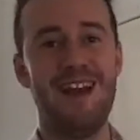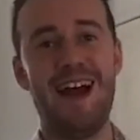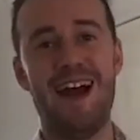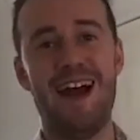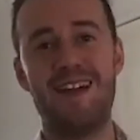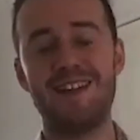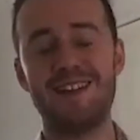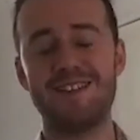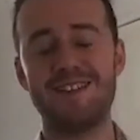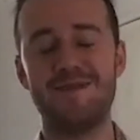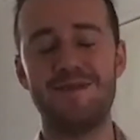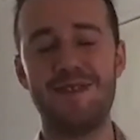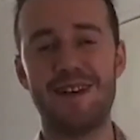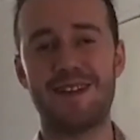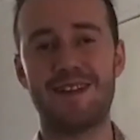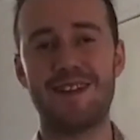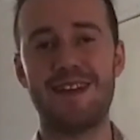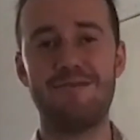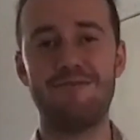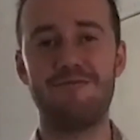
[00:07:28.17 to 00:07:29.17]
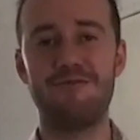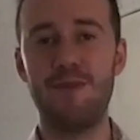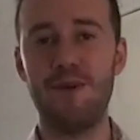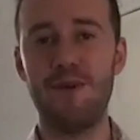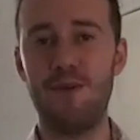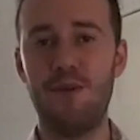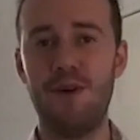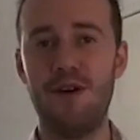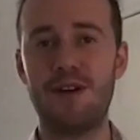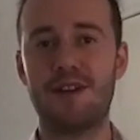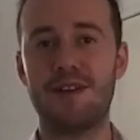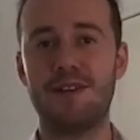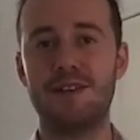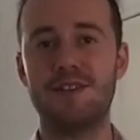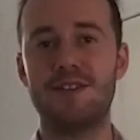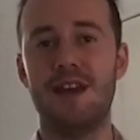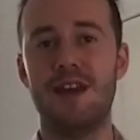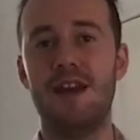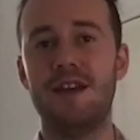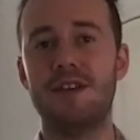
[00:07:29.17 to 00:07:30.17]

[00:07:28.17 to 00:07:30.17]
And that's the fact that remote workers